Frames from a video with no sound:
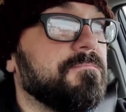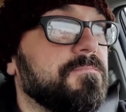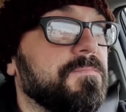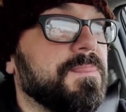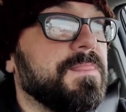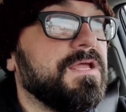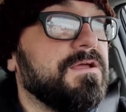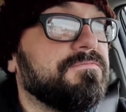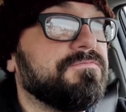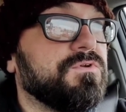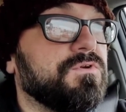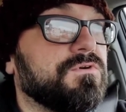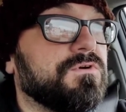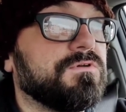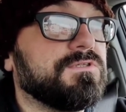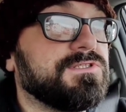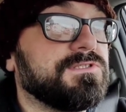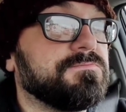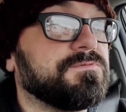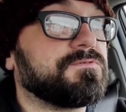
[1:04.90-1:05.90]
if
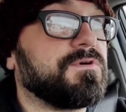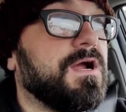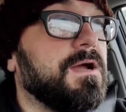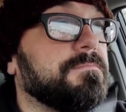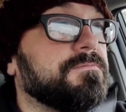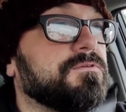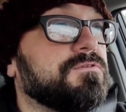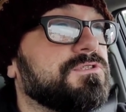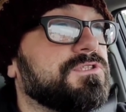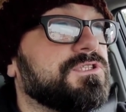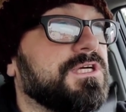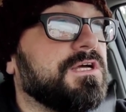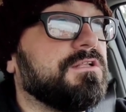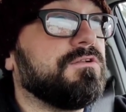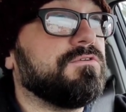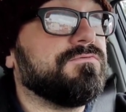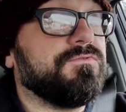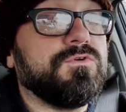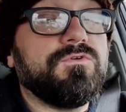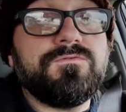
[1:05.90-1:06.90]
you're subscribed to his
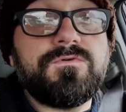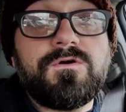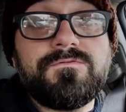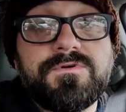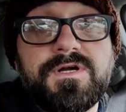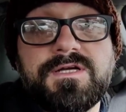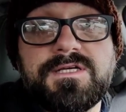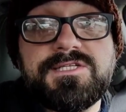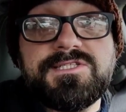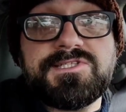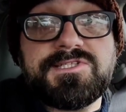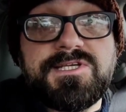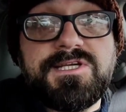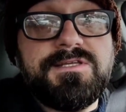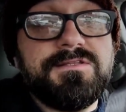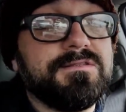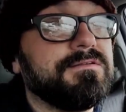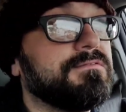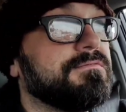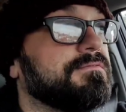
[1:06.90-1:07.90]
channel, you've already
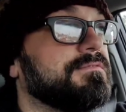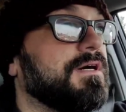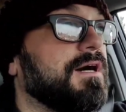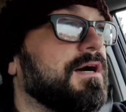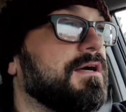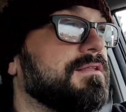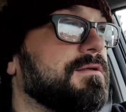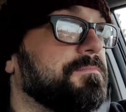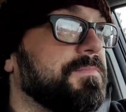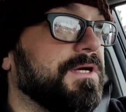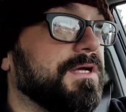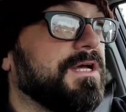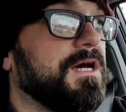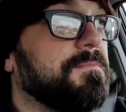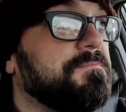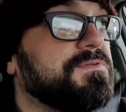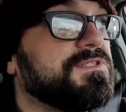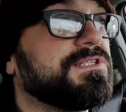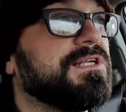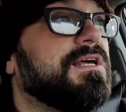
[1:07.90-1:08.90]
seen the
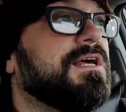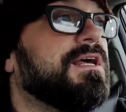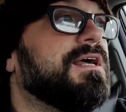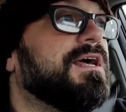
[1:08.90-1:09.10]
pickups.